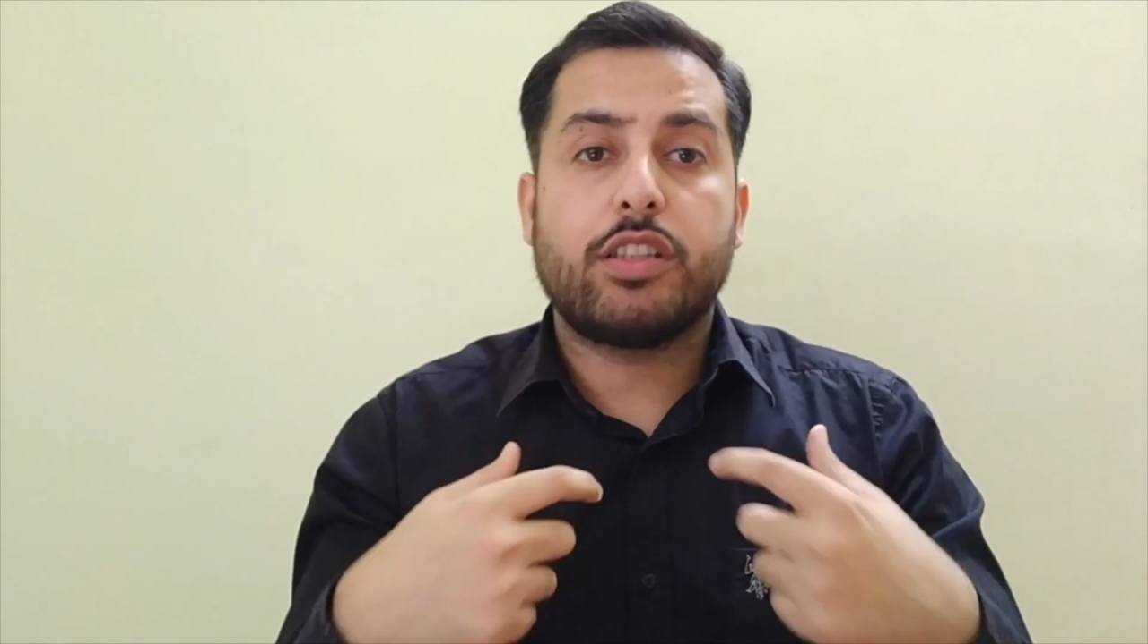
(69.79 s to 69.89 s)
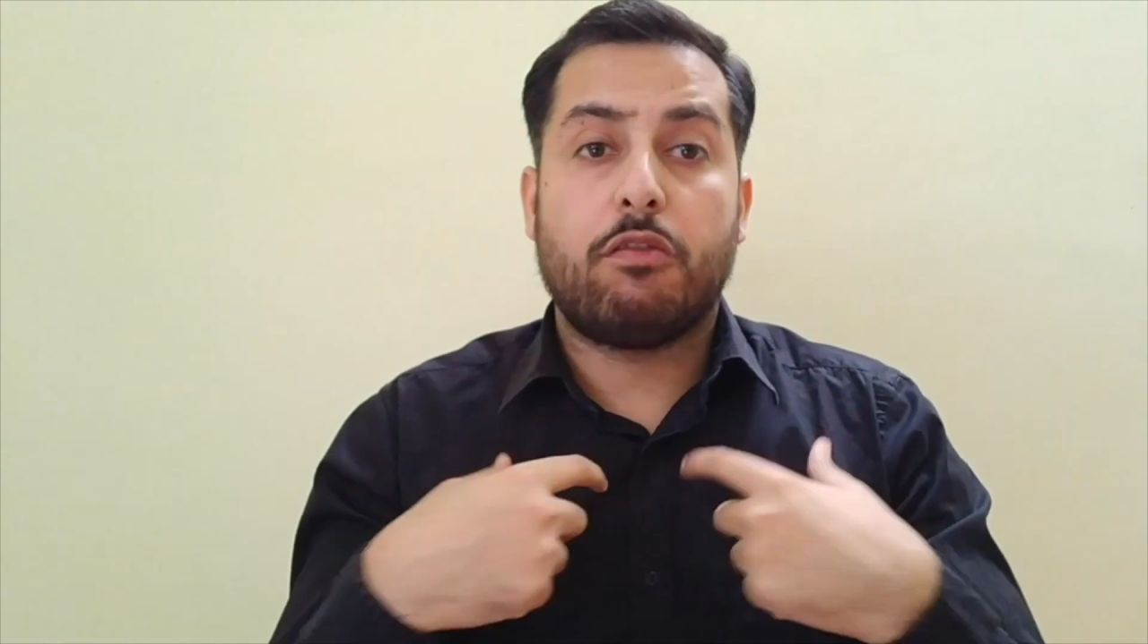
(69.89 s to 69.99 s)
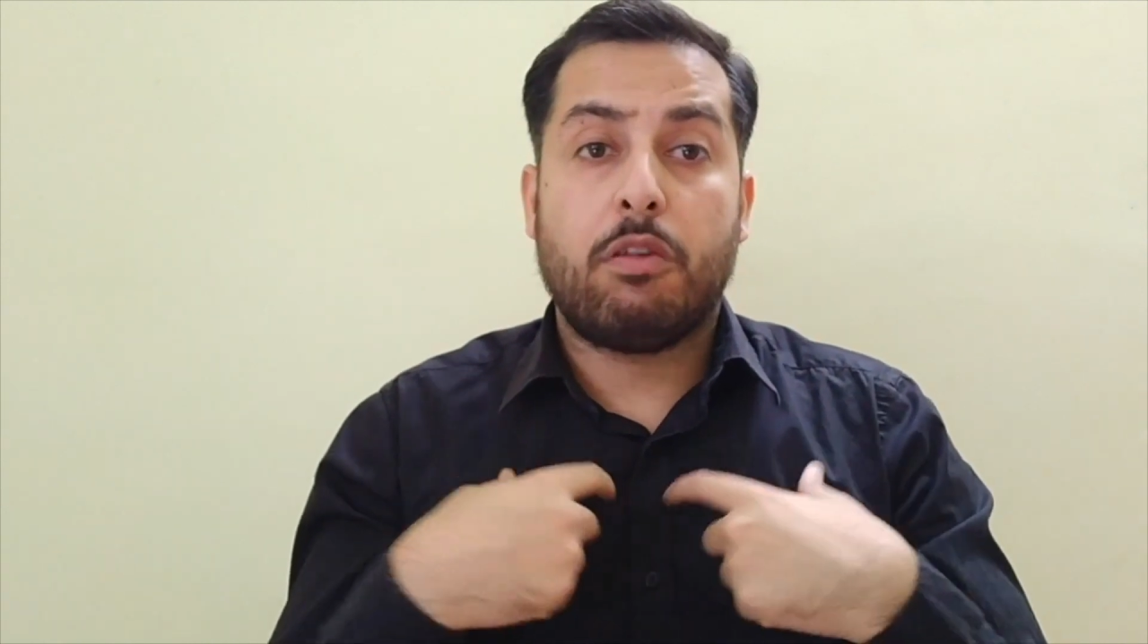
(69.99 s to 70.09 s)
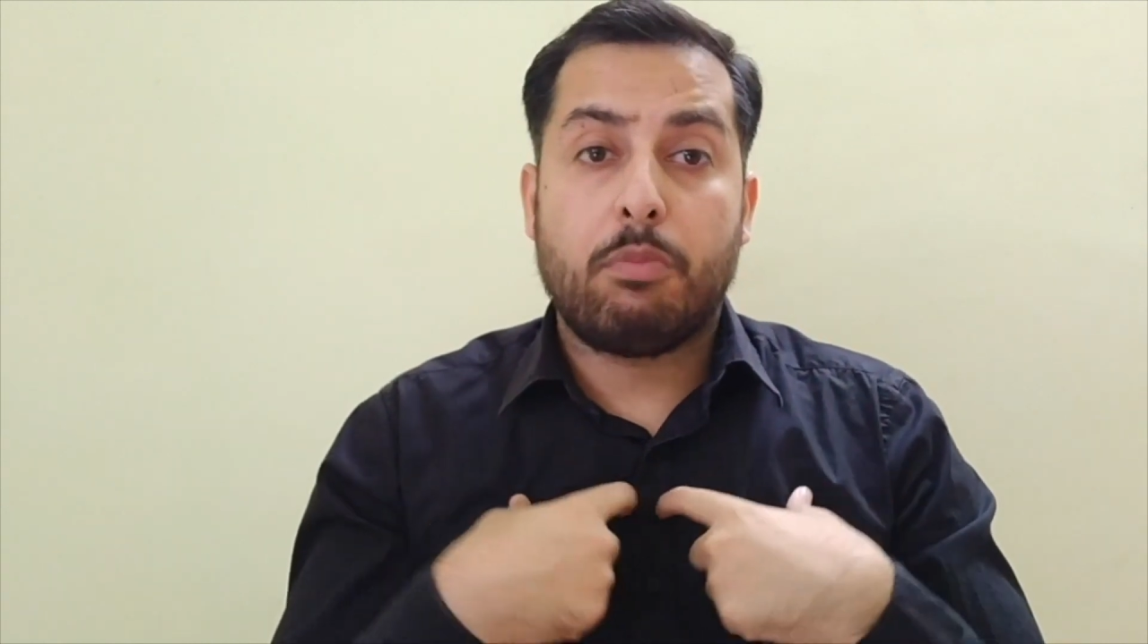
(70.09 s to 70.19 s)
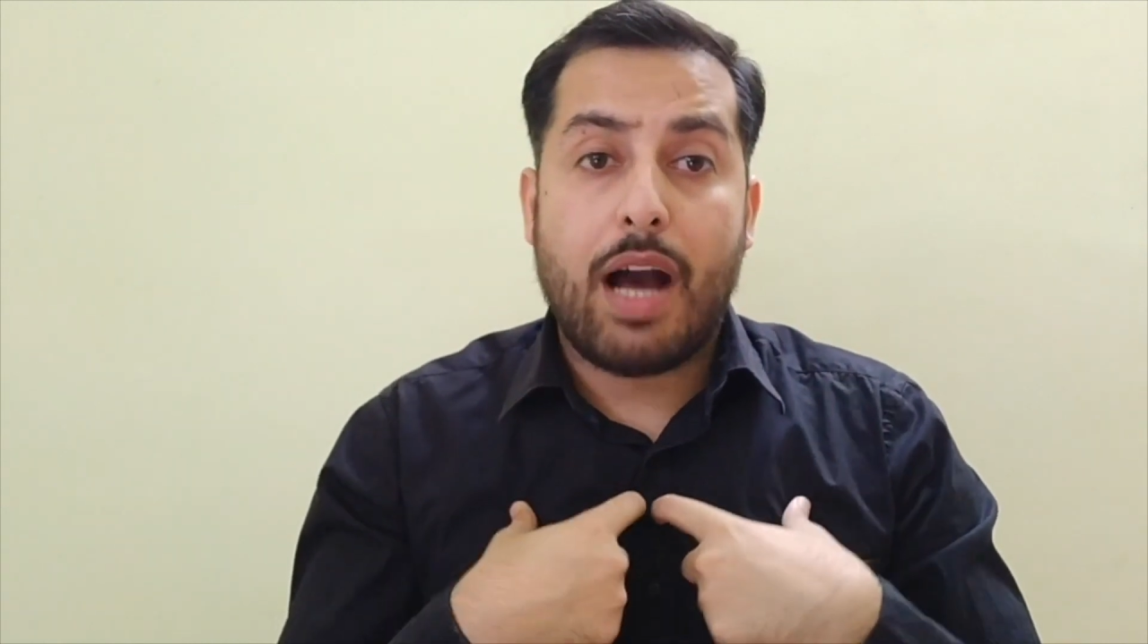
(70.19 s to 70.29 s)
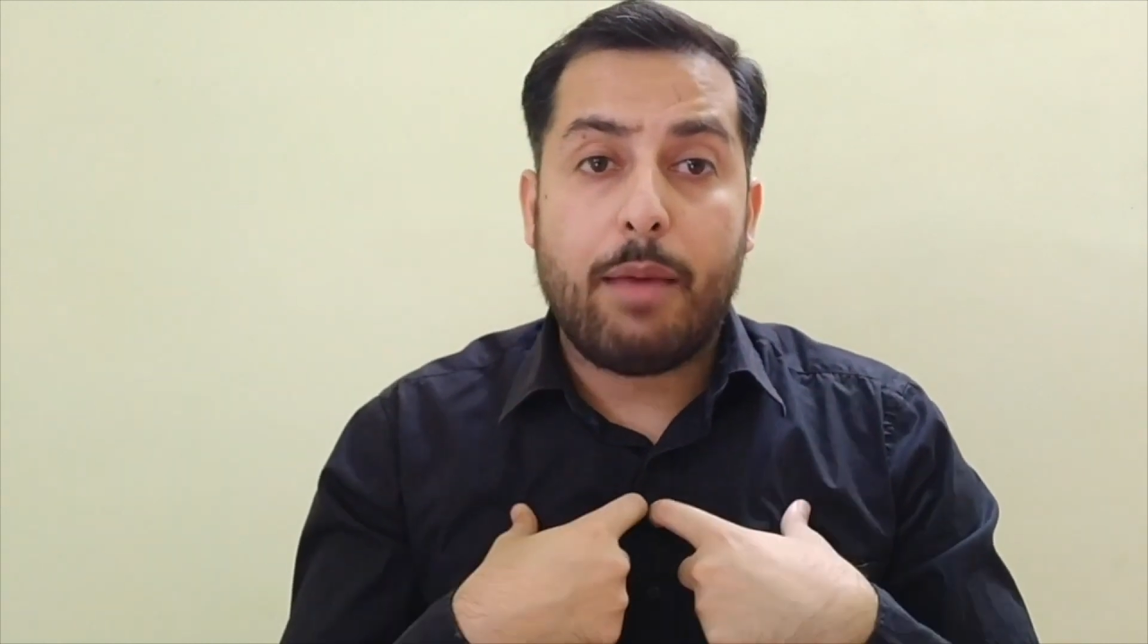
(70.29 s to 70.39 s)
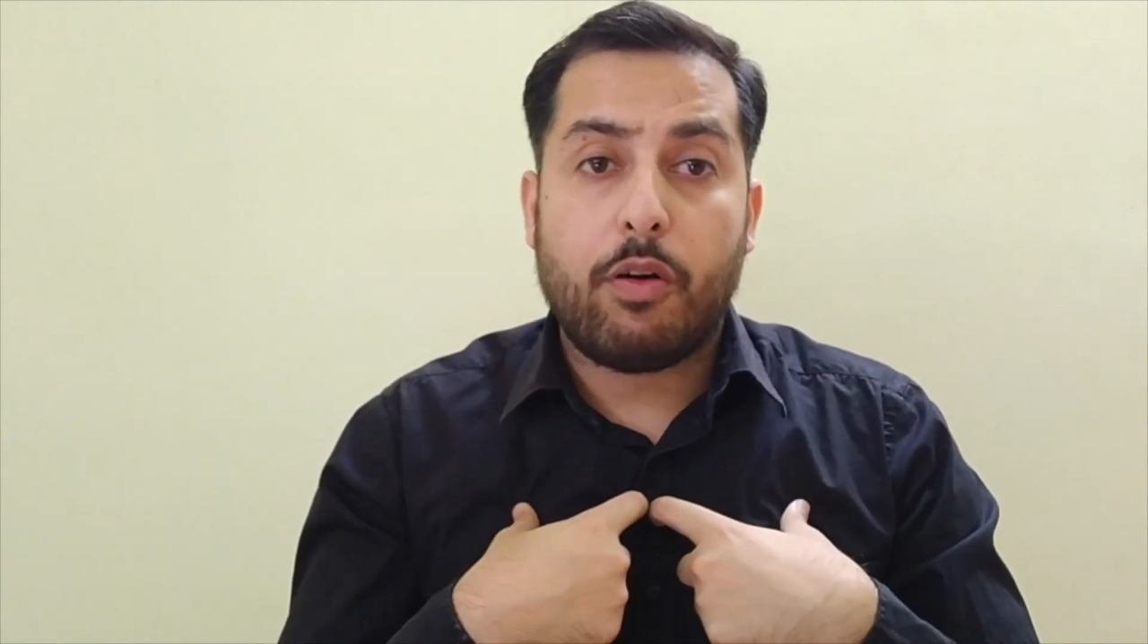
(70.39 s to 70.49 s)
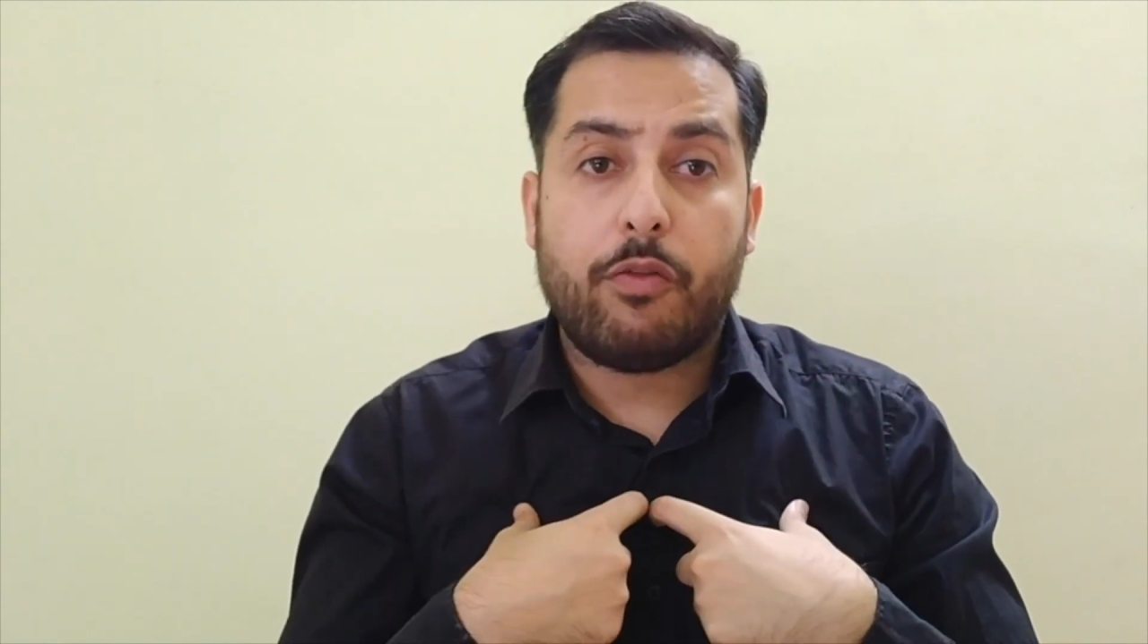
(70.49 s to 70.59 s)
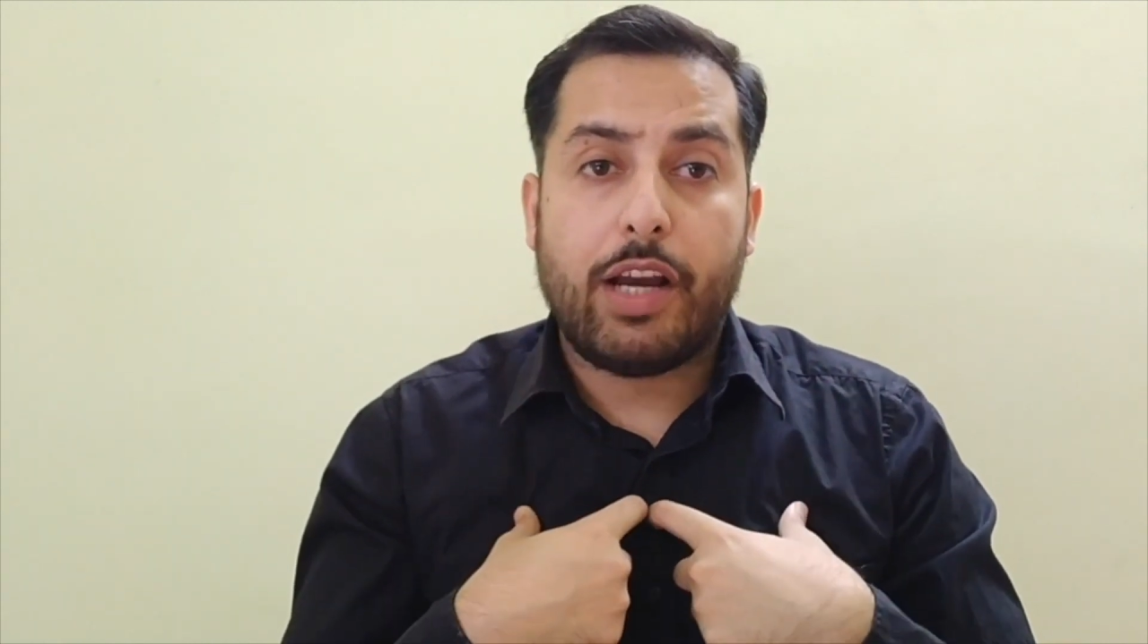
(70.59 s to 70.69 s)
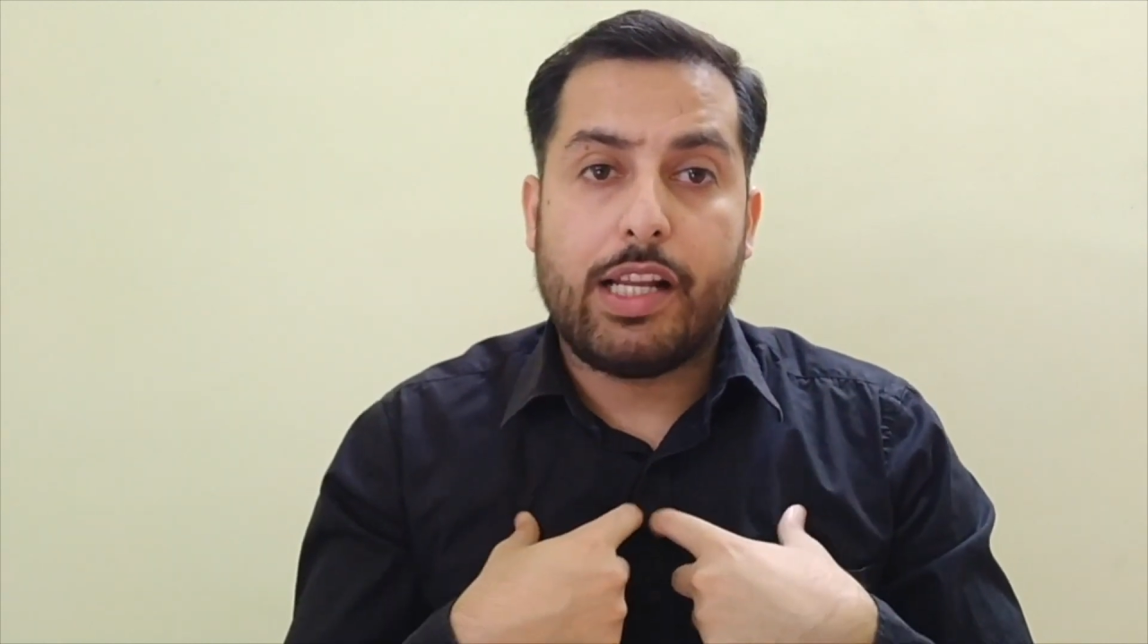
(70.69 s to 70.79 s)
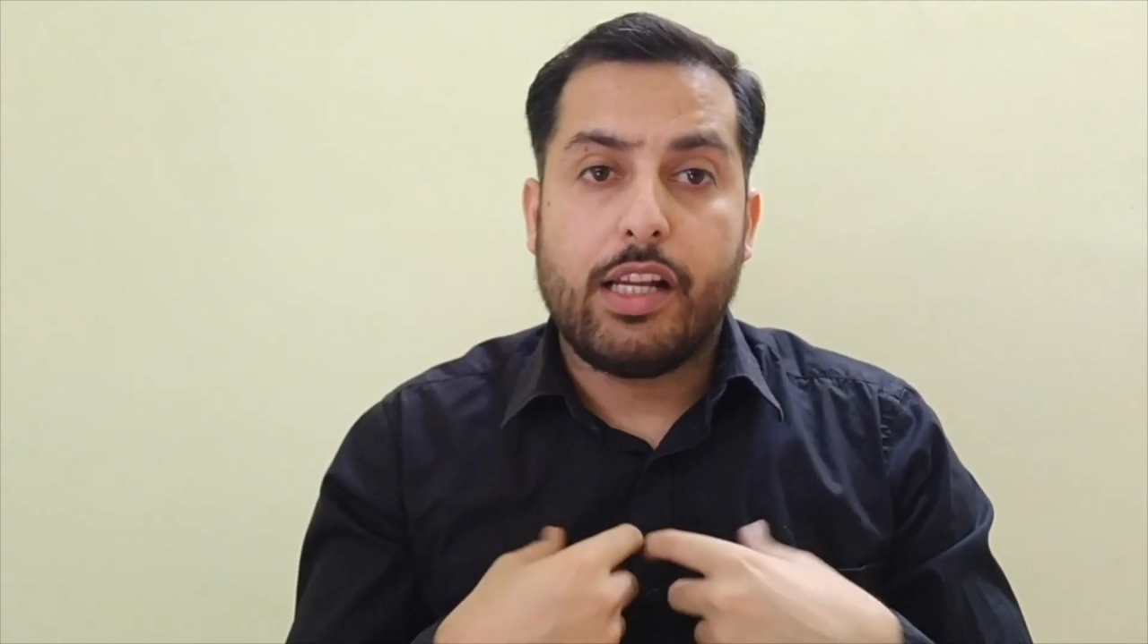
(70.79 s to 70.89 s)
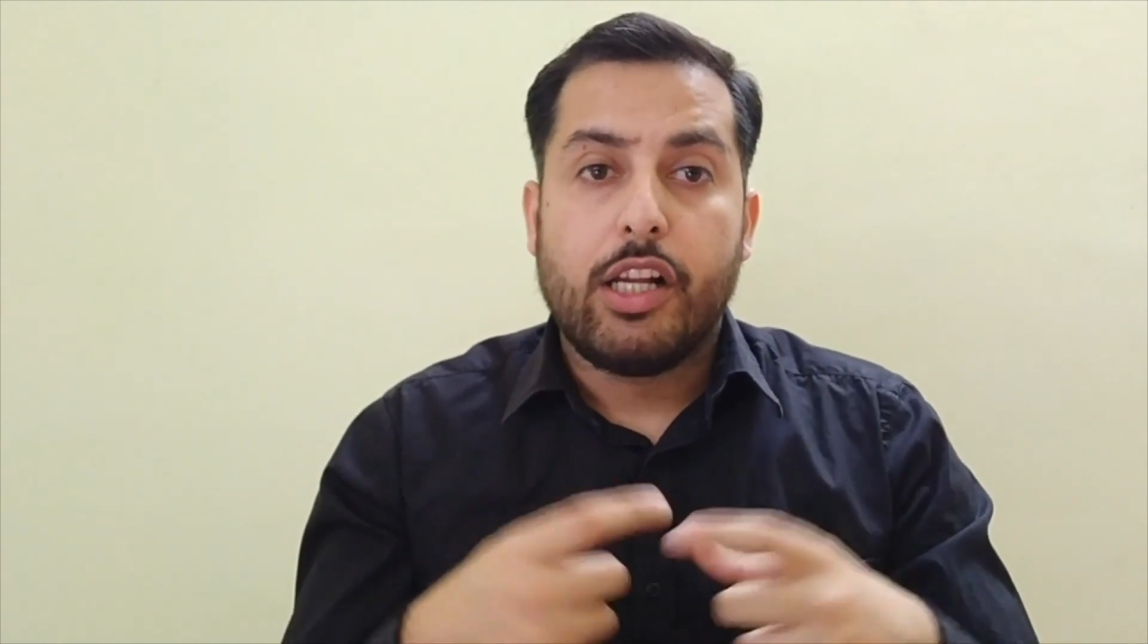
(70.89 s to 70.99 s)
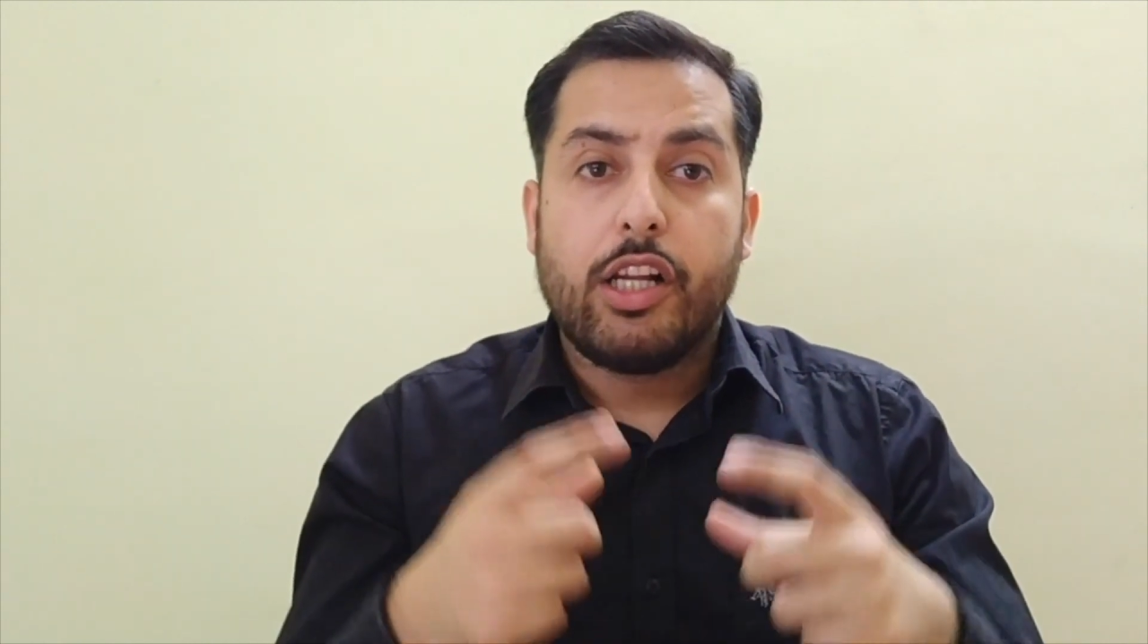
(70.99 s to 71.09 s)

for my profile.